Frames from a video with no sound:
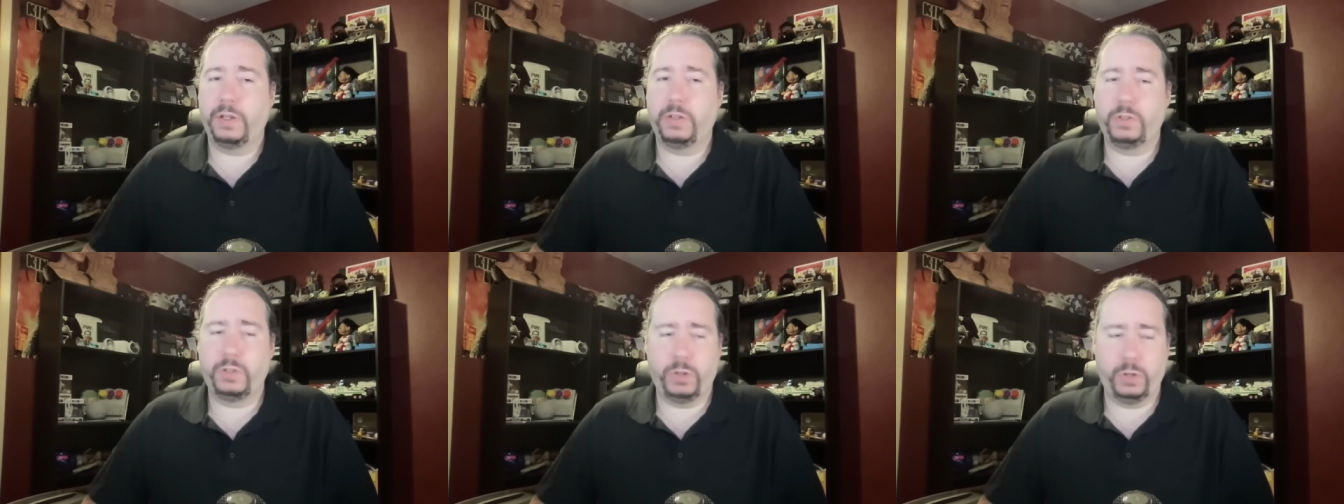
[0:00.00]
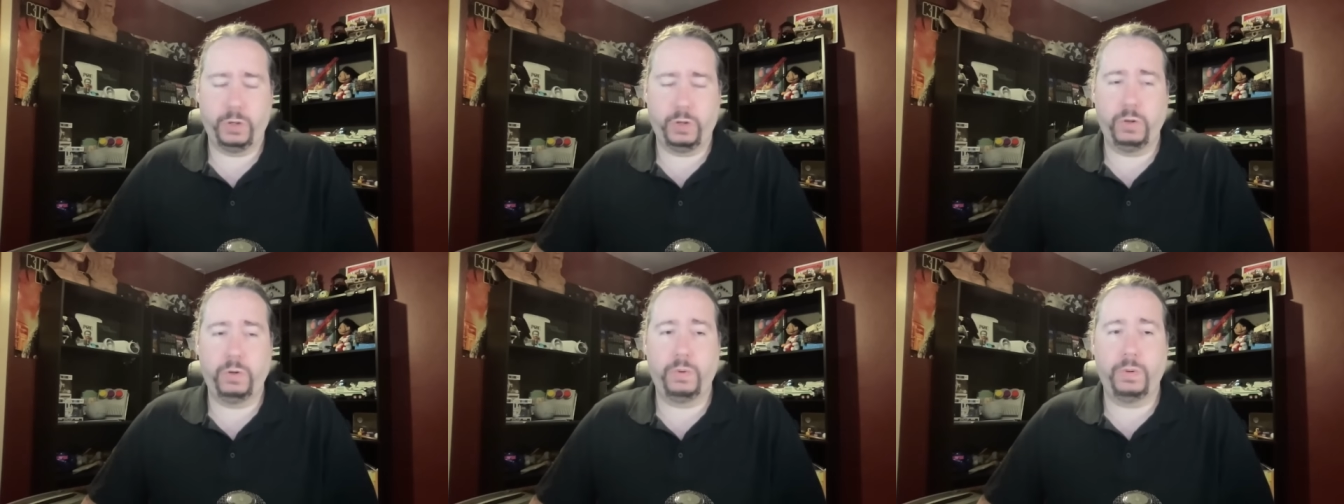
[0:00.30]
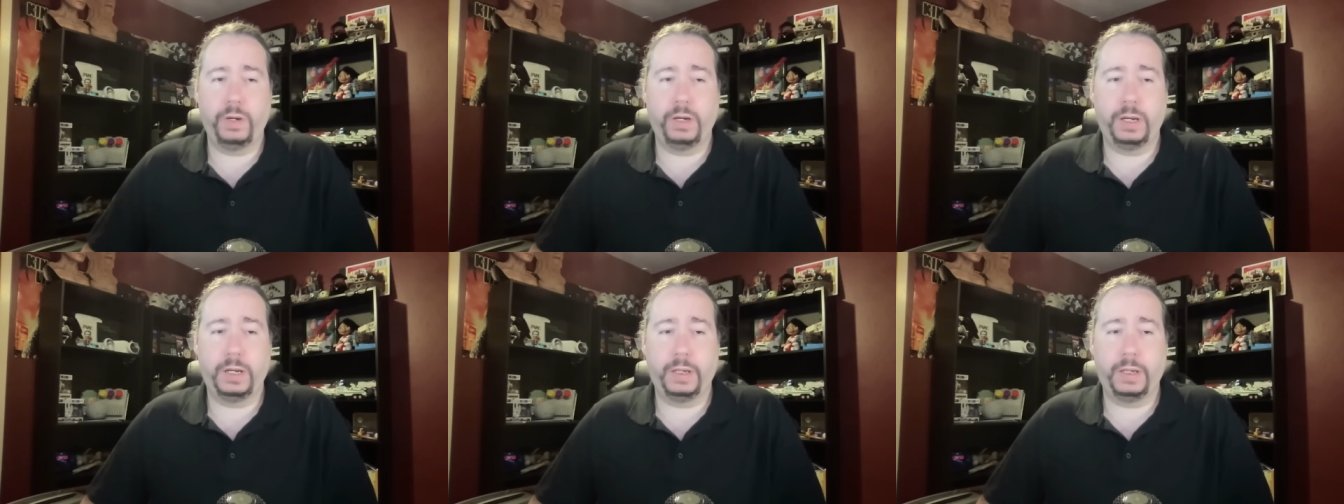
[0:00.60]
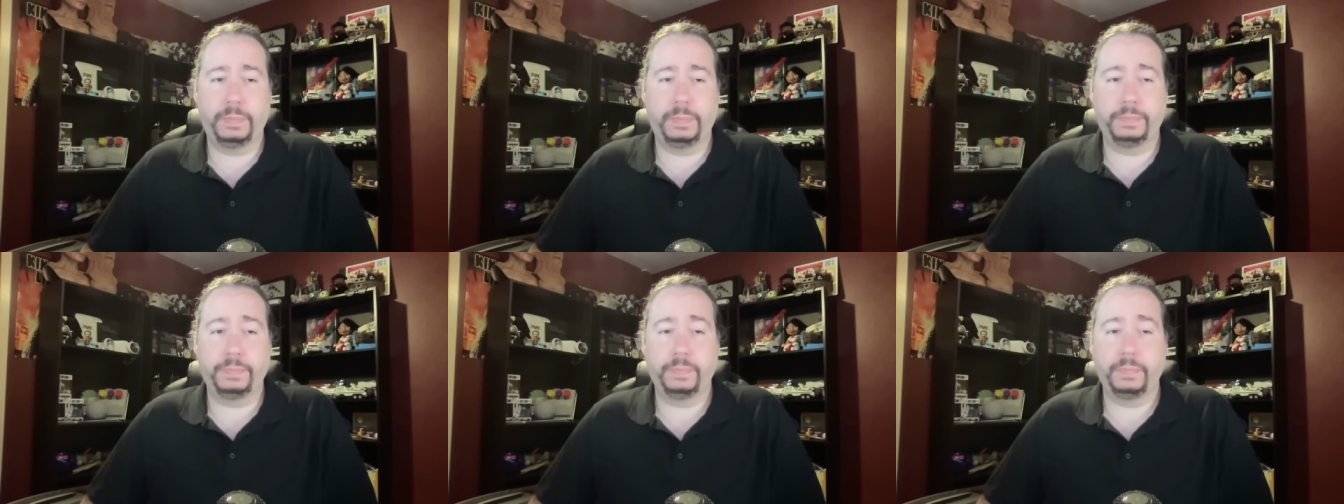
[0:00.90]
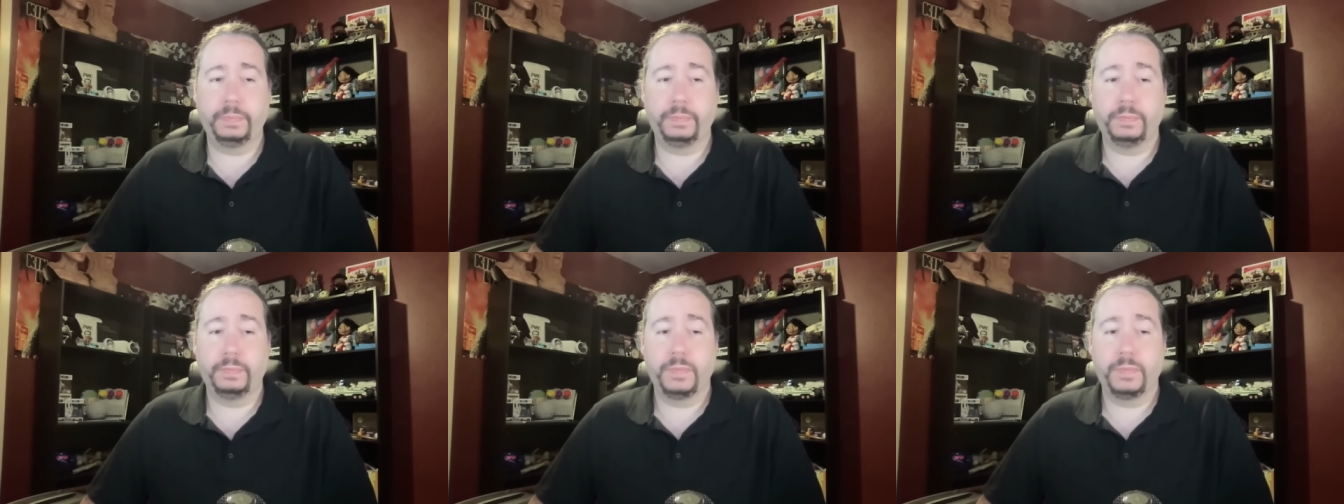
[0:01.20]
to um,
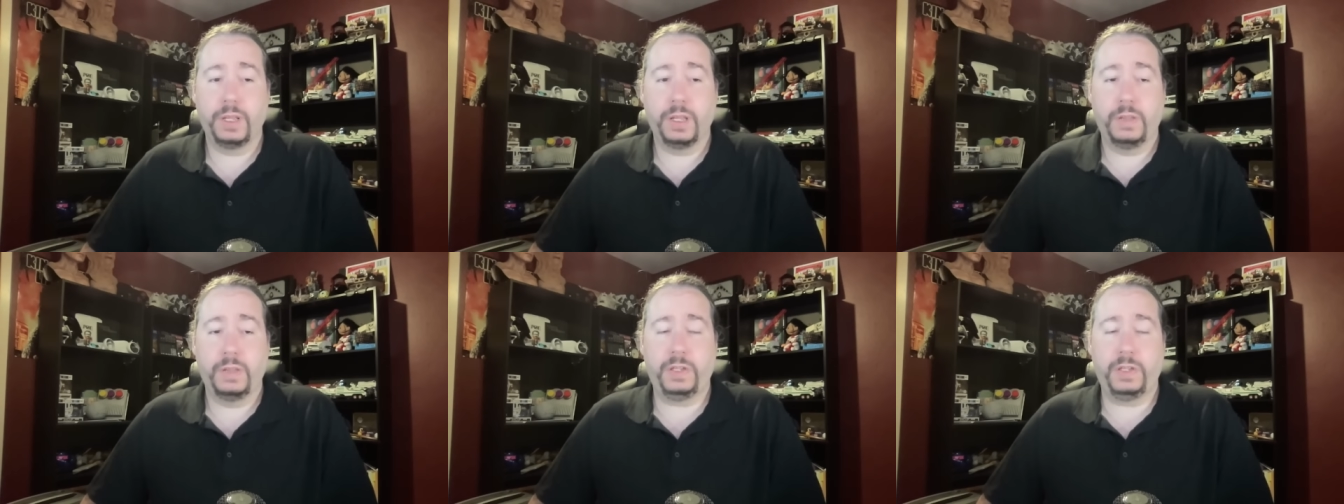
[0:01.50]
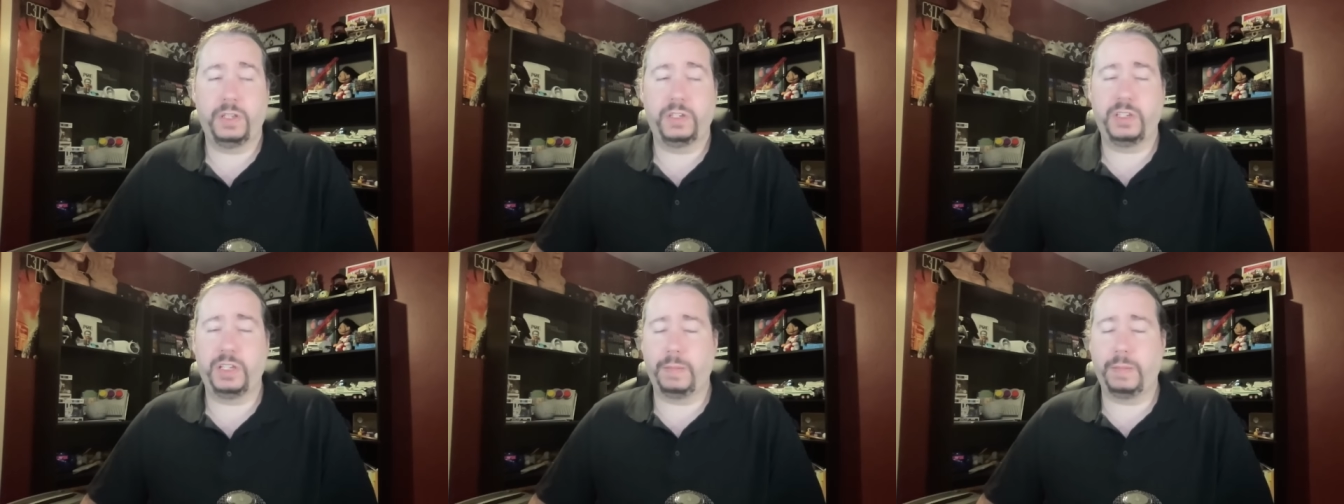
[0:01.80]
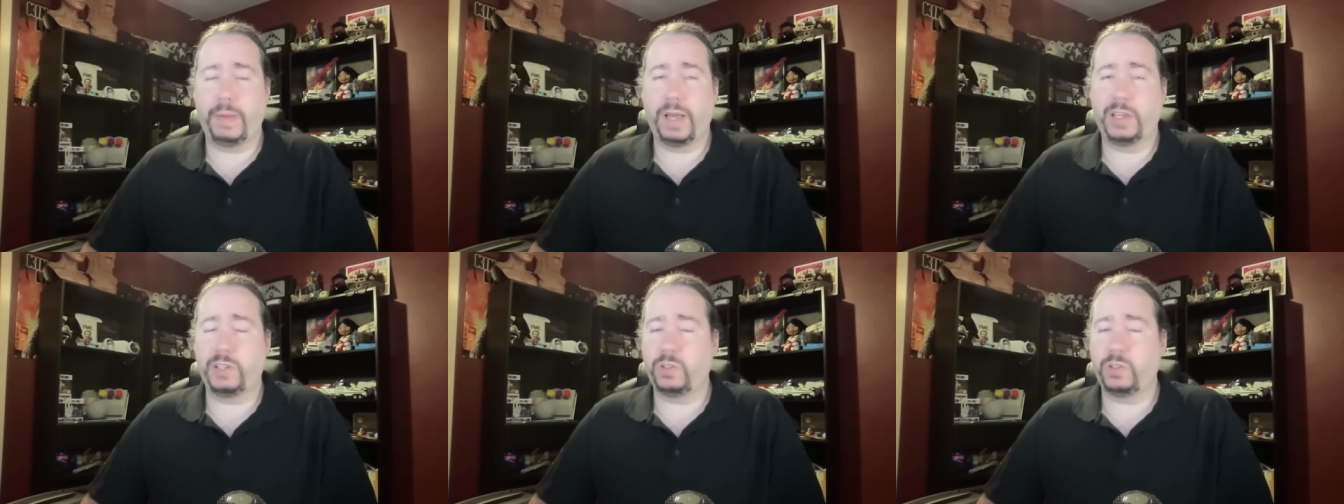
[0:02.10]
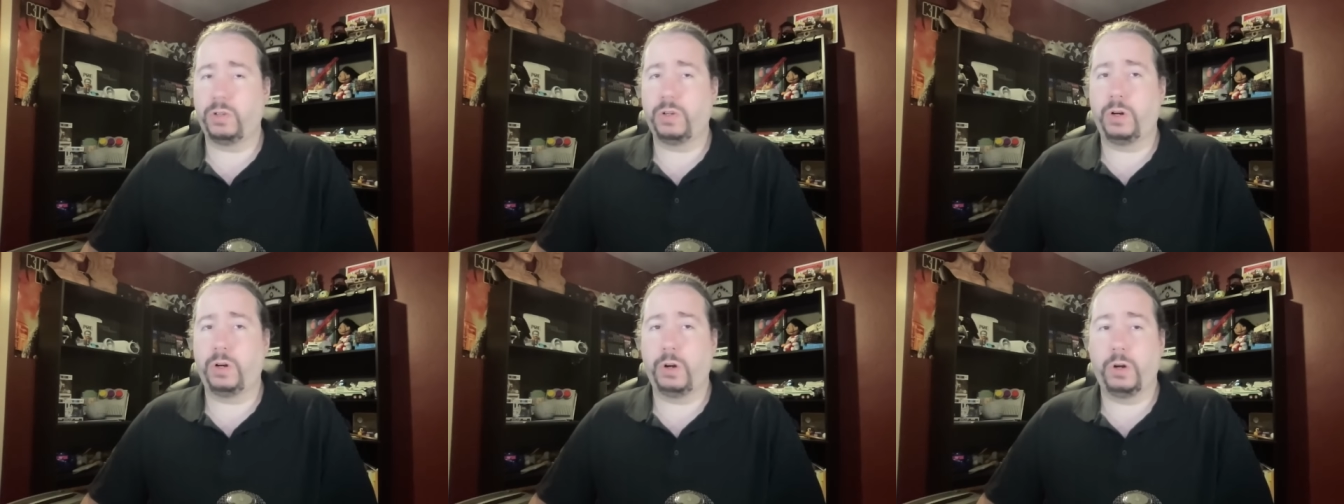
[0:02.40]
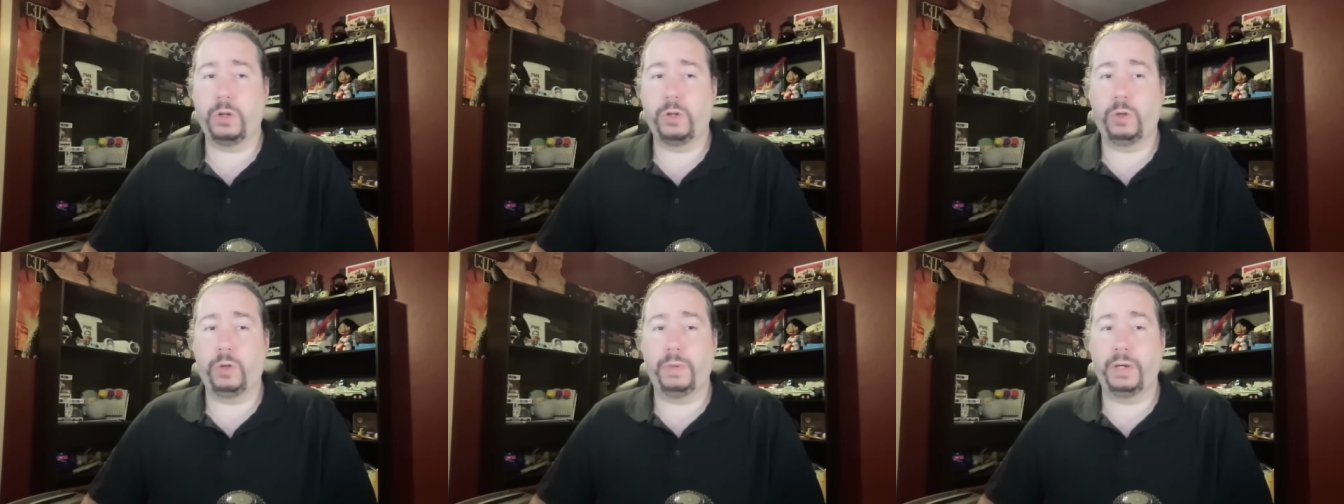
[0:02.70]
the Cinemassacre article.